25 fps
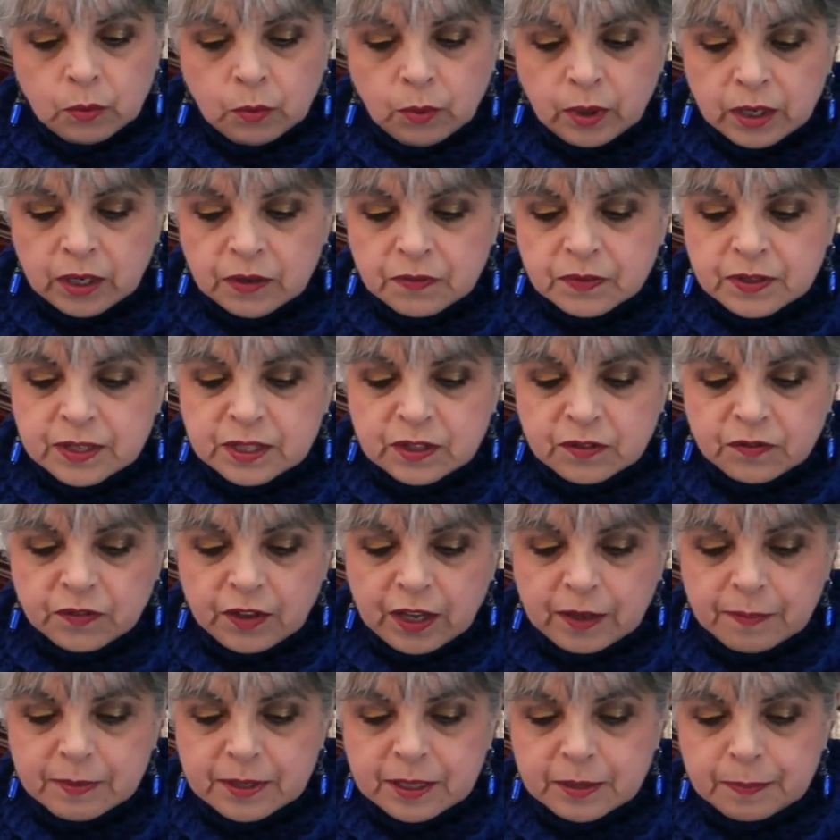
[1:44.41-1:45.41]
One of his
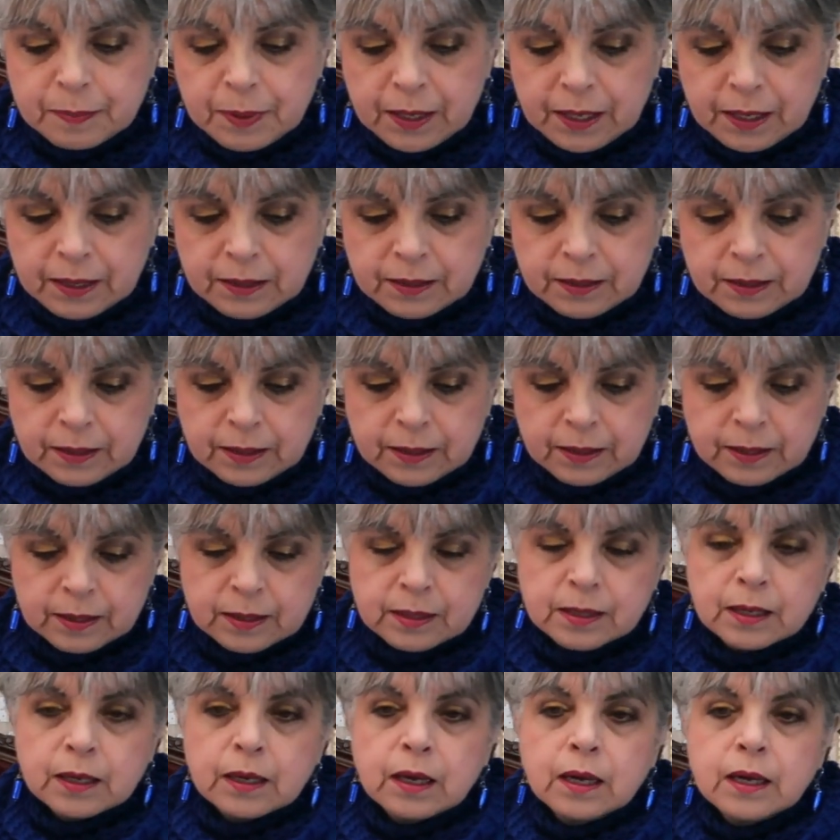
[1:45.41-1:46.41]
famous
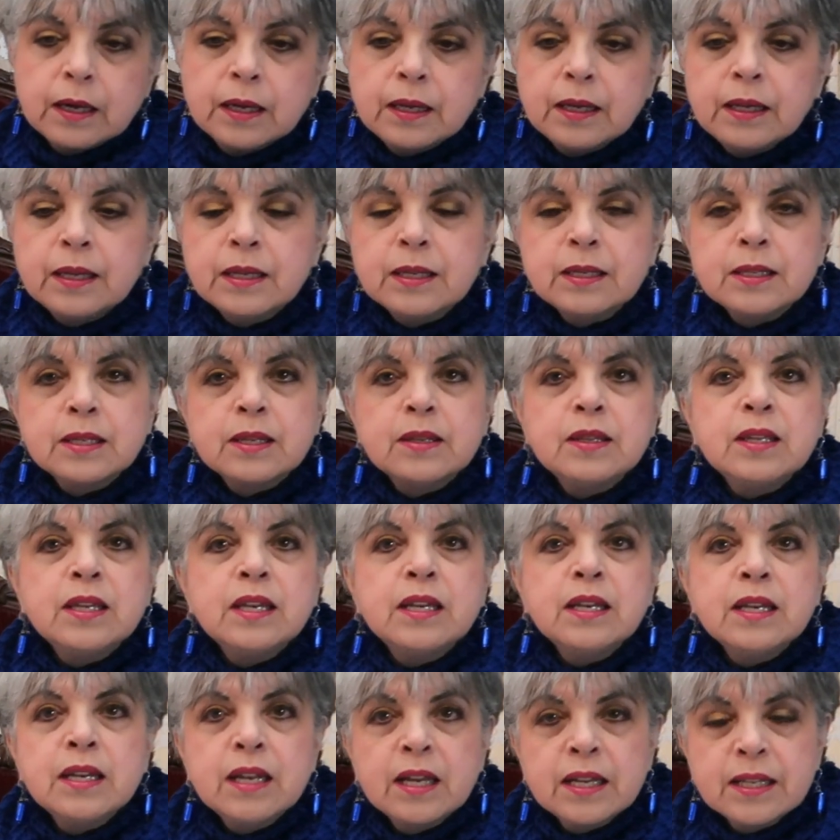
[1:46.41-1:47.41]
paintings is
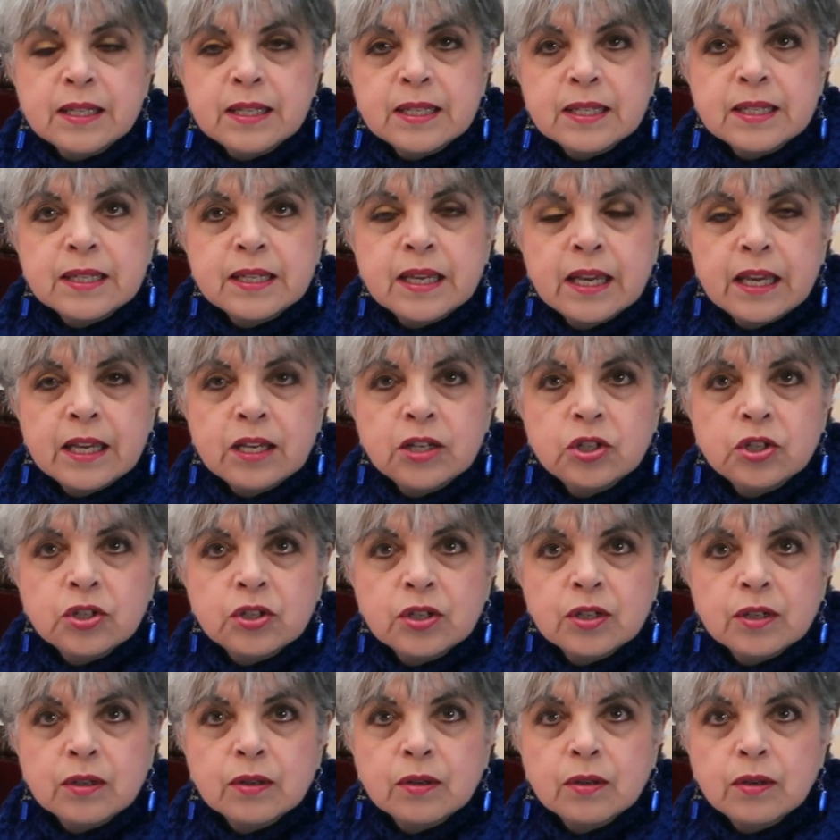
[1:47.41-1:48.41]
the
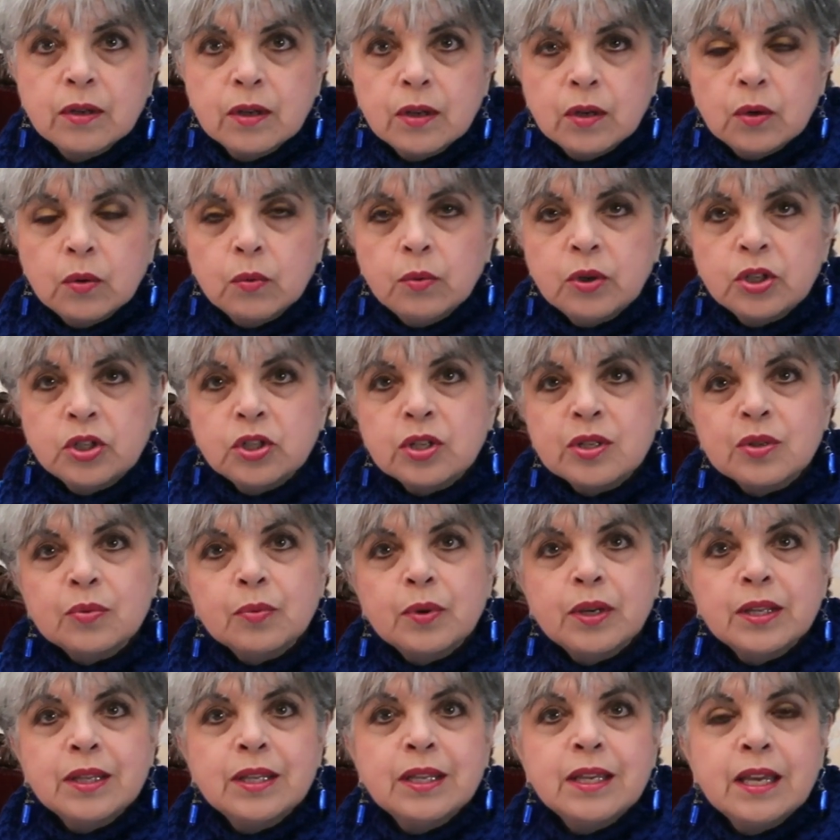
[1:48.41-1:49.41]
Annunciation, which
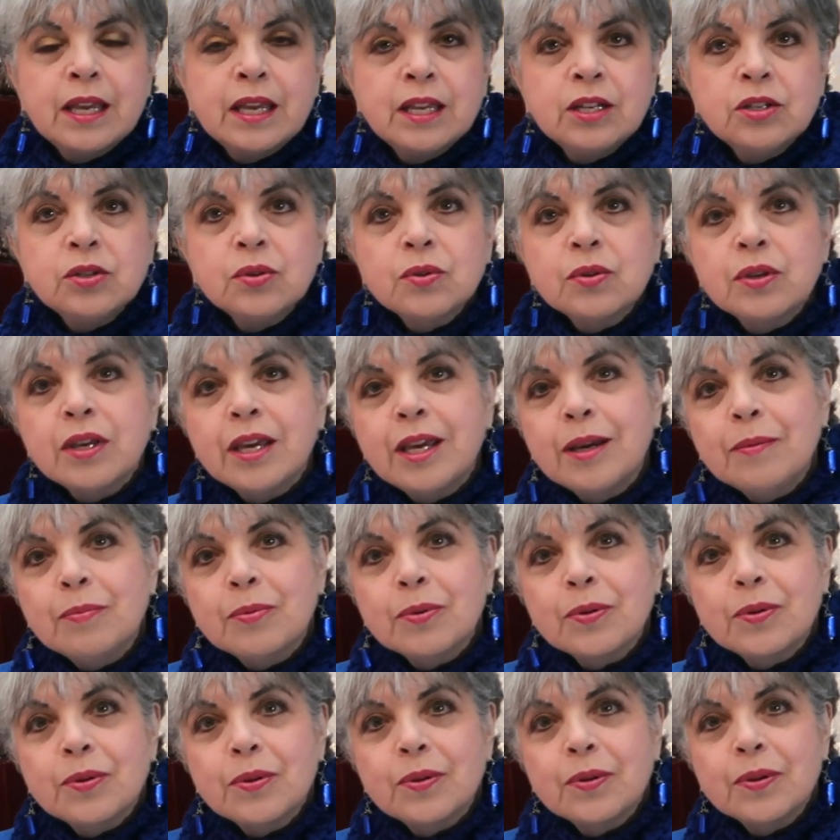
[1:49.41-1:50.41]
is when the angel
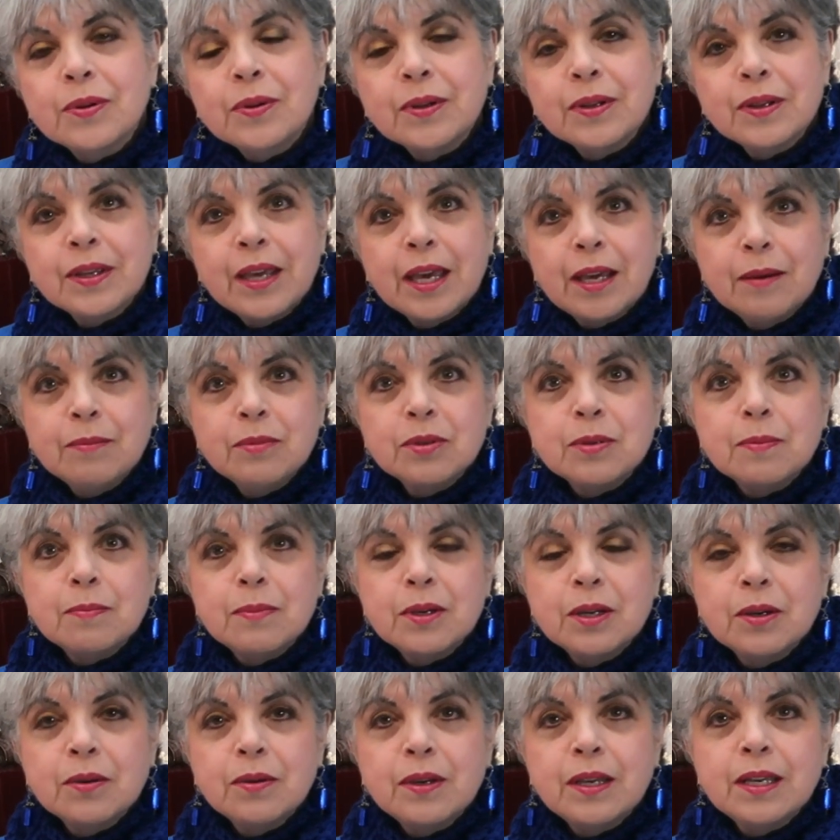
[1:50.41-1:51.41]
Gabriel came to
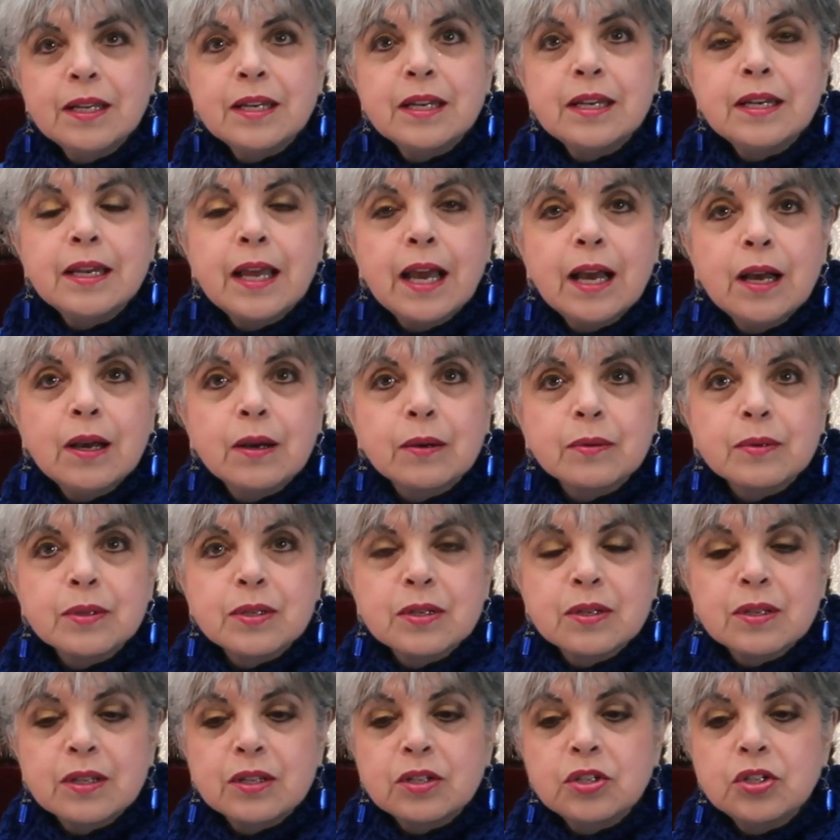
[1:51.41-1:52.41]
Mary and
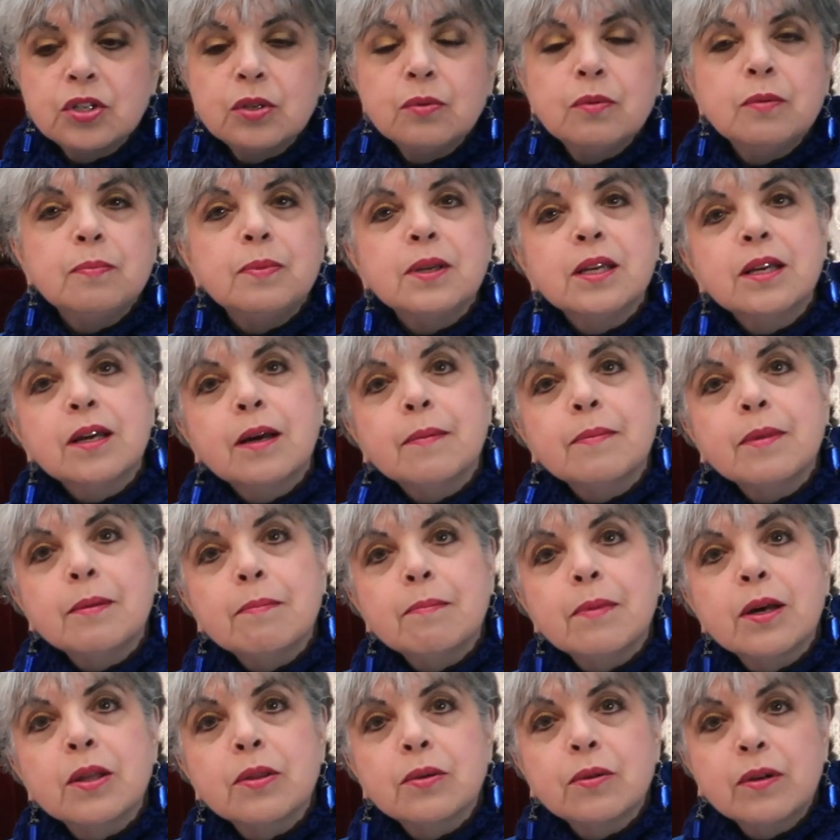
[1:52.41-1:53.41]
announced that she would become
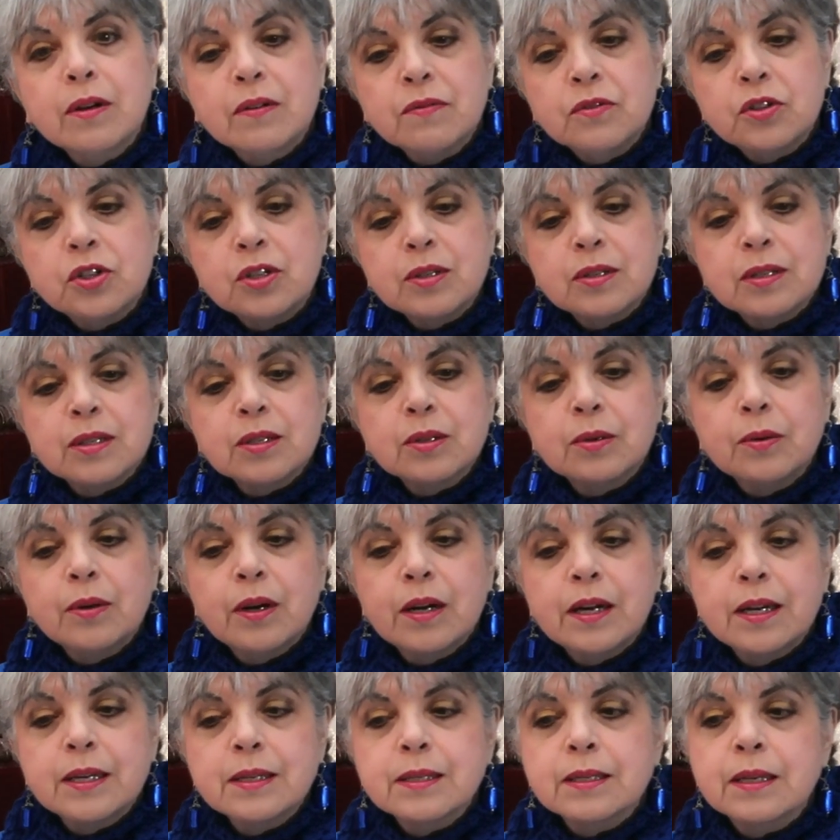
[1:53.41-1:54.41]
the mother of Jesus
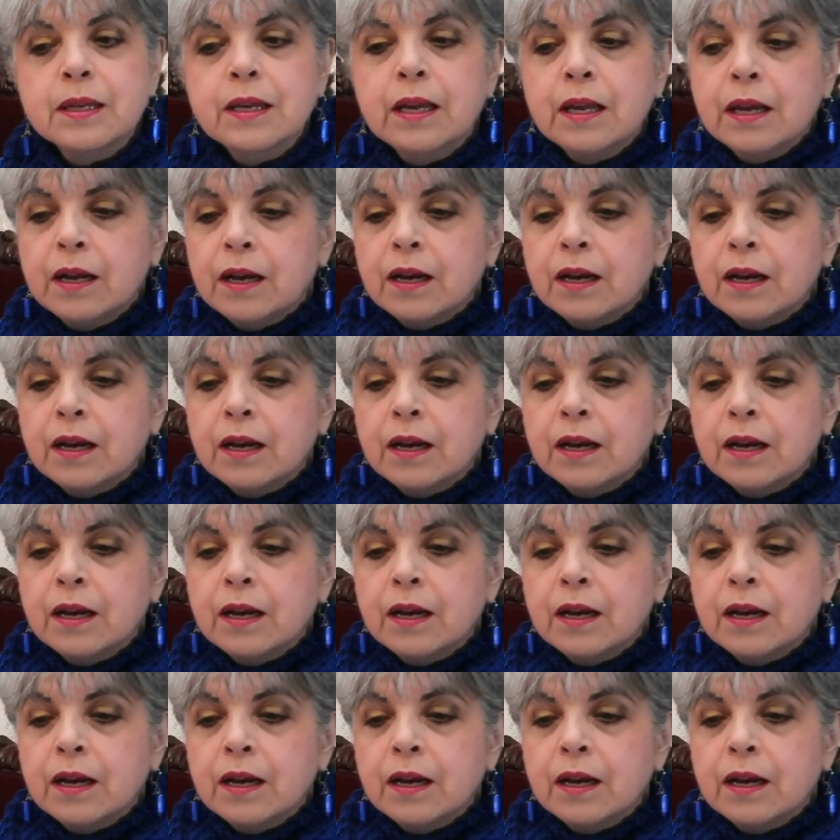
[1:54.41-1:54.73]
Christ.